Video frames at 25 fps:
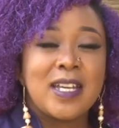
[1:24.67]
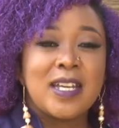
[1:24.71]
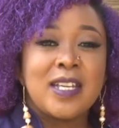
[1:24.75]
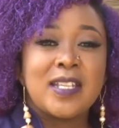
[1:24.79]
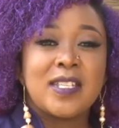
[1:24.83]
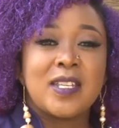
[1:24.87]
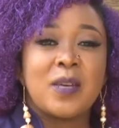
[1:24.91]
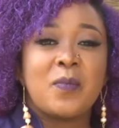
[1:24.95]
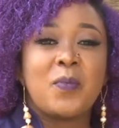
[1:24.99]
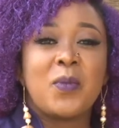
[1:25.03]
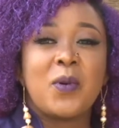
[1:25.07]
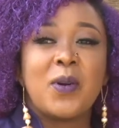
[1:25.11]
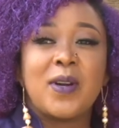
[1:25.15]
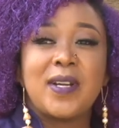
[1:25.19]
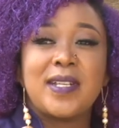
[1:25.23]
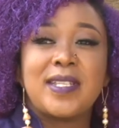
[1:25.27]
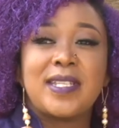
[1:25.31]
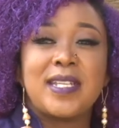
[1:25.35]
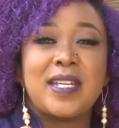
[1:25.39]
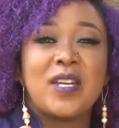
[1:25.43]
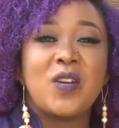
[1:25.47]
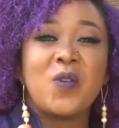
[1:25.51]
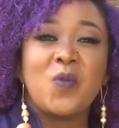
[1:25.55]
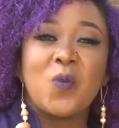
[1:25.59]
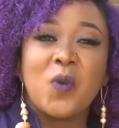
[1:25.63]

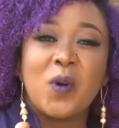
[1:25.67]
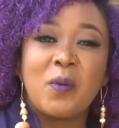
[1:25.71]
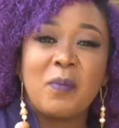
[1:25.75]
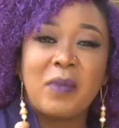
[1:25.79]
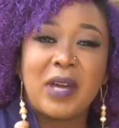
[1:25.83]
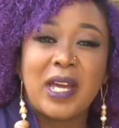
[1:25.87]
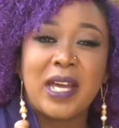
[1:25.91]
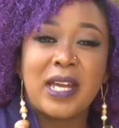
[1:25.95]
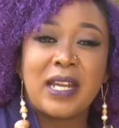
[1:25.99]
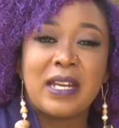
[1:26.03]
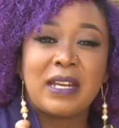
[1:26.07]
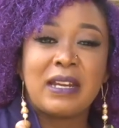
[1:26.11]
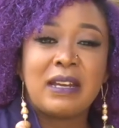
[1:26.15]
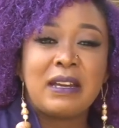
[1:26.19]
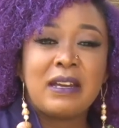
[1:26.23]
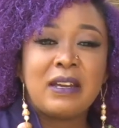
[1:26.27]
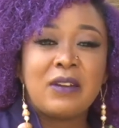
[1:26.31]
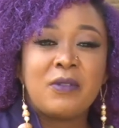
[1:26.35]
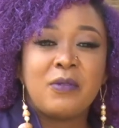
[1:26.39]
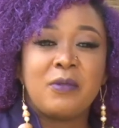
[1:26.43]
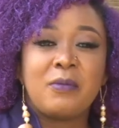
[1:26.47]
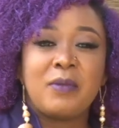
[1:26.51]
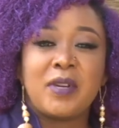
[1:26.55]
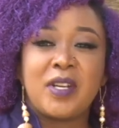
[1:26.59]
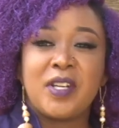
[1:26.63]
supporting women,
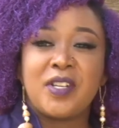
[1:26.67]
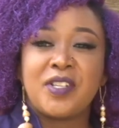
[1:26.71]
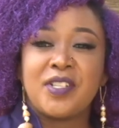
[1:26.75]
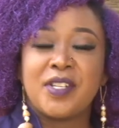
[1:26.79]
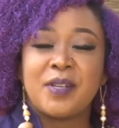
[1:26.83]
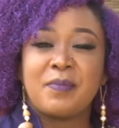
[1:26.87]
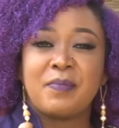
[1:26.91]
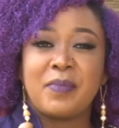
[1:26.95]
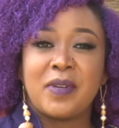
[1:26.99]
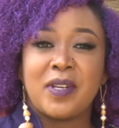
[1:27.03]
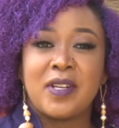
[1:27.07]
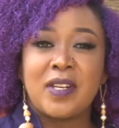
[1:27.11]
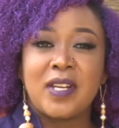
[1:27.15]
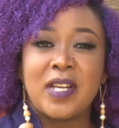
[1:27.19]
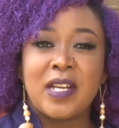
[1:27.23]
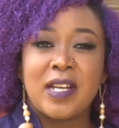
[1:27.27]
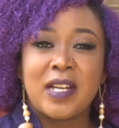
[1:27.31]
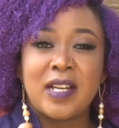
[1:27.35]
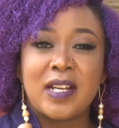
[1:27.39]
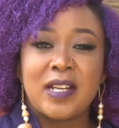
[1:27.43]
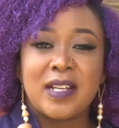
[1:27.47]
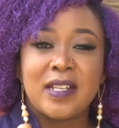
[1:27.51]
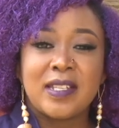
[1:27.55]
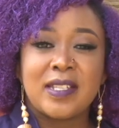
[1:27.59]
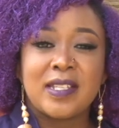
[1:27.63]
women
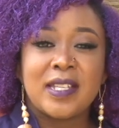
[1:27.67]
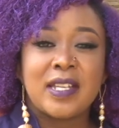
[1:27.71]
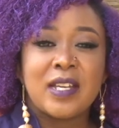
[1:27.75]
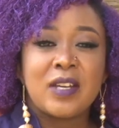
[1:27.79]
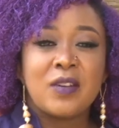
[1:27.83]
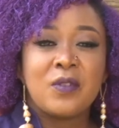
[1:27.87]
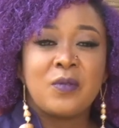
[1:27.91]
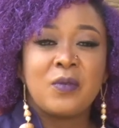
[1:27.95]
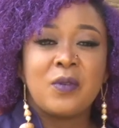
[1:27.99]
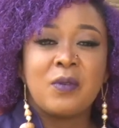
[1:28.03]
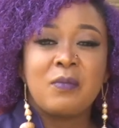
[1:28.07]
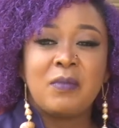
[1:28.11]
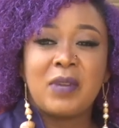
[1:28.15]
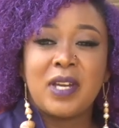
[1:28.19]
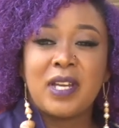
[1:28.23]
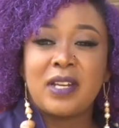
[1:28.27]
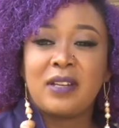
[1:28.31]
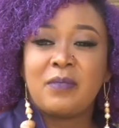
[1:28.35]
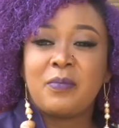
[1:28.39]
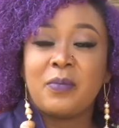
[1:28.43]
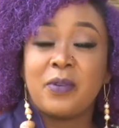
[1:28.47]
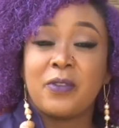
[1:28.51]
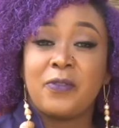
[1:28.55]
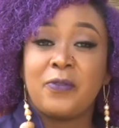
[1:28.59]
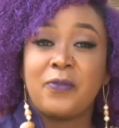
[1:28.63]
entrepreneurs, women
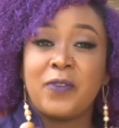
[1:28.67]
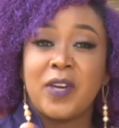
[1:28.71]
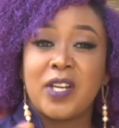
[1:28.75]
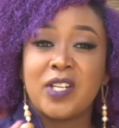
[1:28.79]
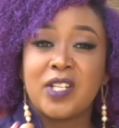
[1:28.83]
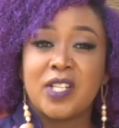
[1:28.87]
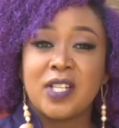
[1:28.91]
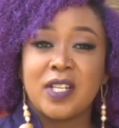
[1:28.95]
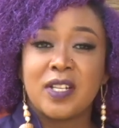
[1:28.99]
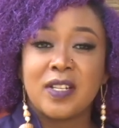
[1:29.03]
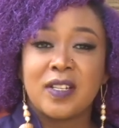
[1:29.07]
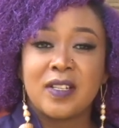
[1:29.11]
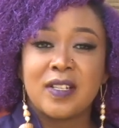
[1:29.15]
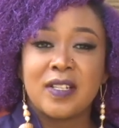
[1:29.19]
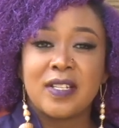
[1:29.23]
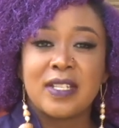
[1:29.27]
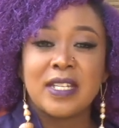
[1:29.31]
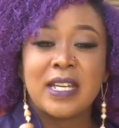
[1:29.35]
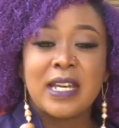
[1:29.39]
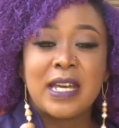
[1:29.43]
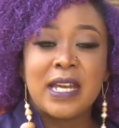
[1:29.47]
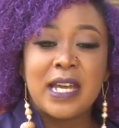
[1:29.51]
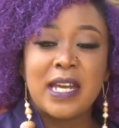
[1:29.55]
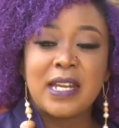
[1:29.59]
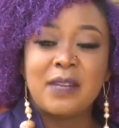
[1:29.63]
professionals,
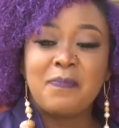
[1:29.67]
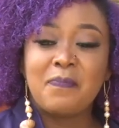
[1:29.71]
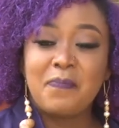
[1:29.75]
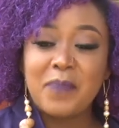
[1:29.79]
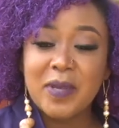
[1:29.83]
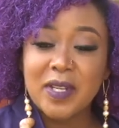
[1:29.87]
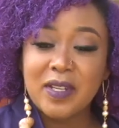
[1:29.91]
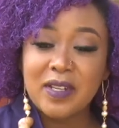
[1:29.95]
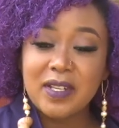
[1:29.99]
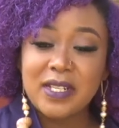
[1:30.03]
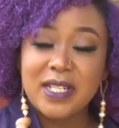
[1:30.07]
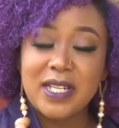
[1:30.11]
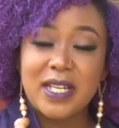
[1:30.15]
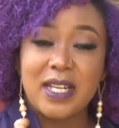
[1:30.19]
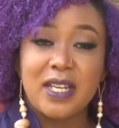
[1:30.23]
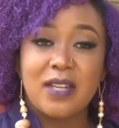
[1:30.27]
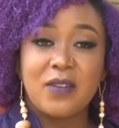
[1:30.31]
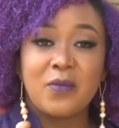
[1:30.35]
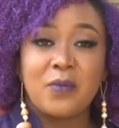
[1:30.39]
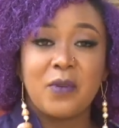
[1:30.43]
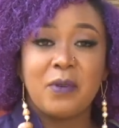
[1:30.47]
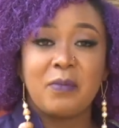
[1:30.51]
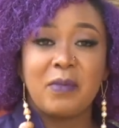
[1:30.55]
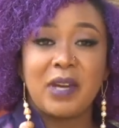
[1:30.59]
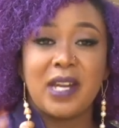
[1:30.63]
and building
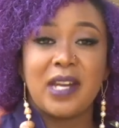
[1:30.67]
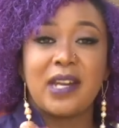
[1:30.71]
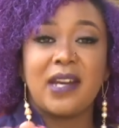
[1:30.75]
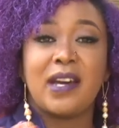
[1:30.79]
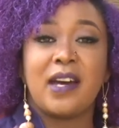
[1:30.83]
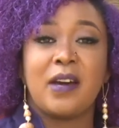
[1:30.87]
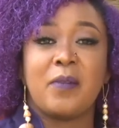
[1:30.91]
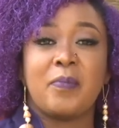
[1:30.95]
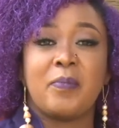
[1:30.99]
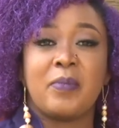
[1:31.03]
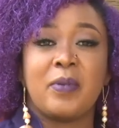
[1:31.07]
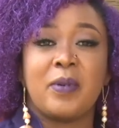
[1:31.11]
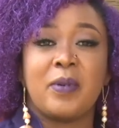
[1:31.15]
women up